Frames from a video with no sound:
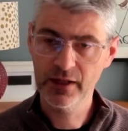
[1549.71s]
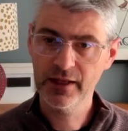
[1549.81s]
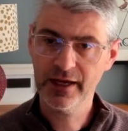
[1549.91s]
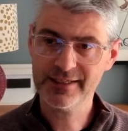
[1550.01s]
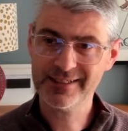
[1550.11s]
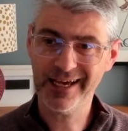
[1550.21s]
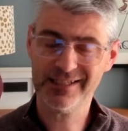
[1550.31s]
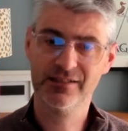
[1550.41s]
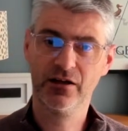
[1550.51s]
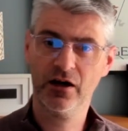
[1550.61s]

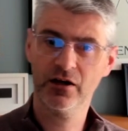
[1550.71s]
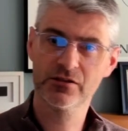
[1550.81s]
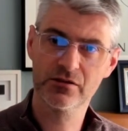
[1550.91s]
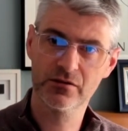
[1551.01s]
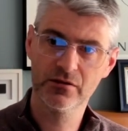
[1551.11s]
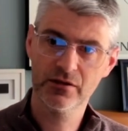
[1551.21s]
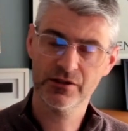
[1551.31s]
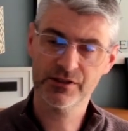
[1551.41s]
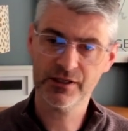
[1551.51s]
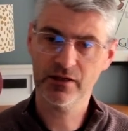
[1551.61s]
assess the cost and
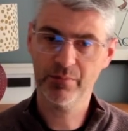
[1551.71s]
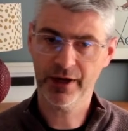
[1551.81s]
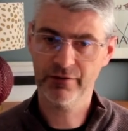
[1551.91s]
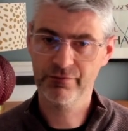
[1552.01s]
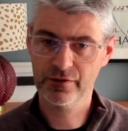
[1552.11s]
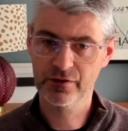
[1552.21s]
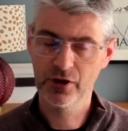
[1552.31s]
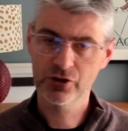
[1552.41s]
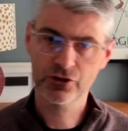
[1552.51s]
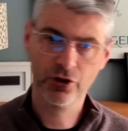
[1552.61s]
see the benefit,
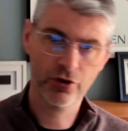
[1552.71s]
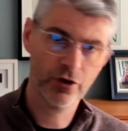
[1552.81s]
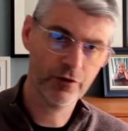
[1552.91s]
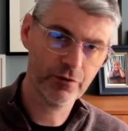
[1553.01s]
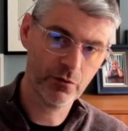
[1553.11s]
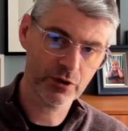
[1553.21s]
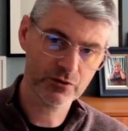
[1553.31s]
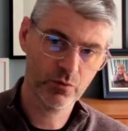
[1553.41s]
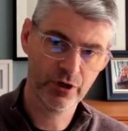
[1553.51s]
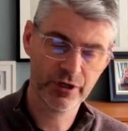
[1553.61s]
turn off what
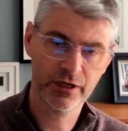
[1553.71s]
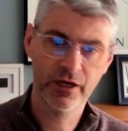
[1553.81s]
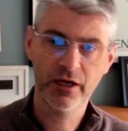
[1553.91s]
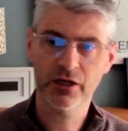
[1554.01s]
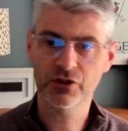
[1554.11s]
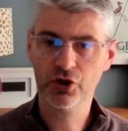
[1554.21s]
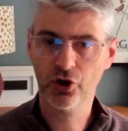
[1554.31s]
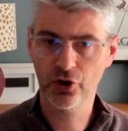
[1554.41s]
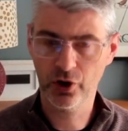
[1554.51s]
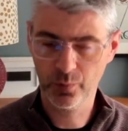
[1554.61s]
wasn't working and
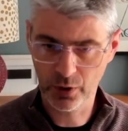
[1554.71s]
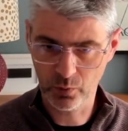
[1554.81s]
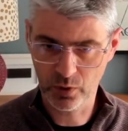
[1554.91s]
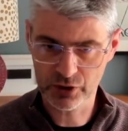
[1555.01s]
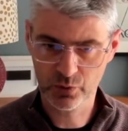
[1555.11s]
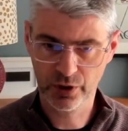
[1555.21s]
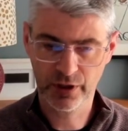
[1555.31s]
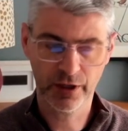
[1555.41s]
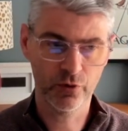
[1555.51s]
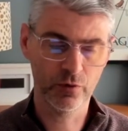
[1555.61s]
turn up what was
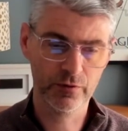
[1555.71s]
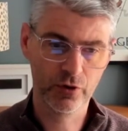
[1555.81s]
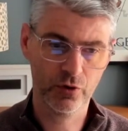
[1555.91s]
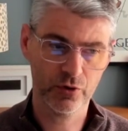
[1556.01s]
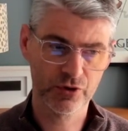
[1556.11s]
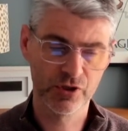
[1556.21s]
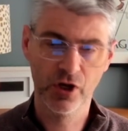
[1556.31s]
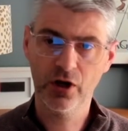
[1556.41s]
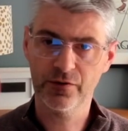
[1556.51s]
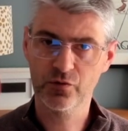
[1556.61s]
working. And over the course
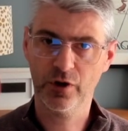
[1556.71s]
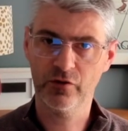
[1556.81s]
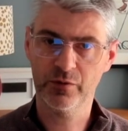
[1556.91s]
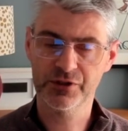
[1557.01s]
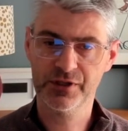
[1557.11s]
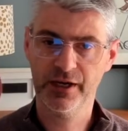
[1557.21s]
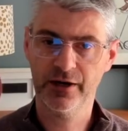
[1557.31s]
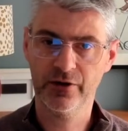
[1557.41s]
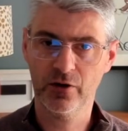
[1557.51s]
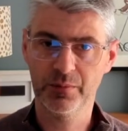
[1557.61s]
of 12 months, I
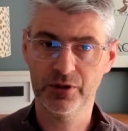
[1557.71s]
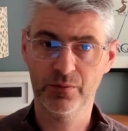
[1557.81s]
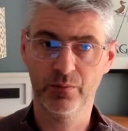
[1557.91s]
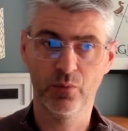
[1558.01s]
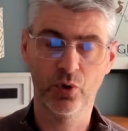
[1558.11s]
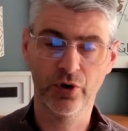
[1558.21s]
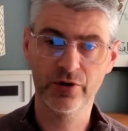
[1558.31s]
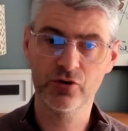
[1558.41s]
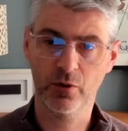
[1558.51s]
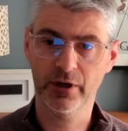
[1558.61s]
ended up more
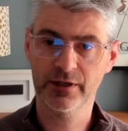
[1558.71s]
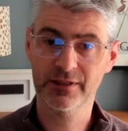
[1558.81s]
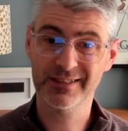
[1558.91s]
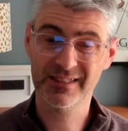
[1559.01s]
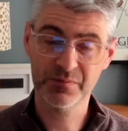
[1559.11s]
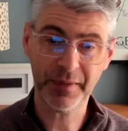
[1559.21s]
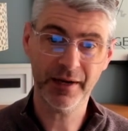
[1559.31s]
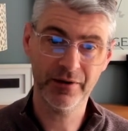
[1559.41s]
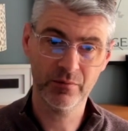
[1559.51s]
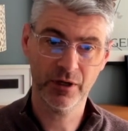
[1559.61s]
than doubling the
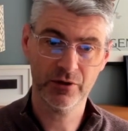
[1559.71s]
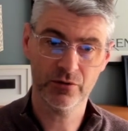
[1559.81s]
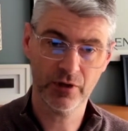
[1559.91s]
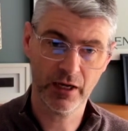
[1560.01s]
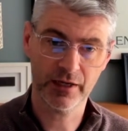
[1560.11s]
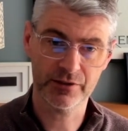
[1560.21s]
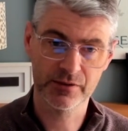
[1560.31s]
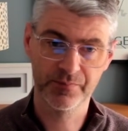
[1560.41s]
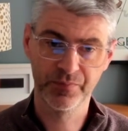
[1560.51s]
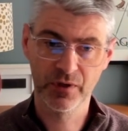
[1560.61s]
spend of my Google
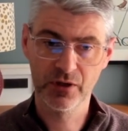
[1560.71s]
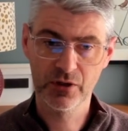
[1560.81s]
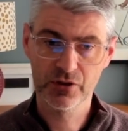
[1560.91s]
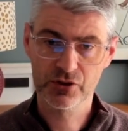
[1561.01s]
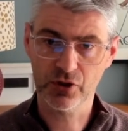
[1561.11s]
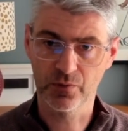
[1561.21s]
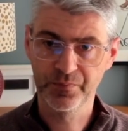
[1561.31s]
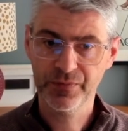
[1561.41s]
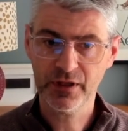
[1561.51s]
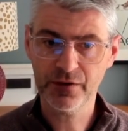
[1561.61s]
Ads.
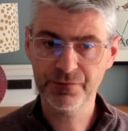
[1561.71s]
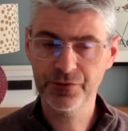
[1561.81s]
So if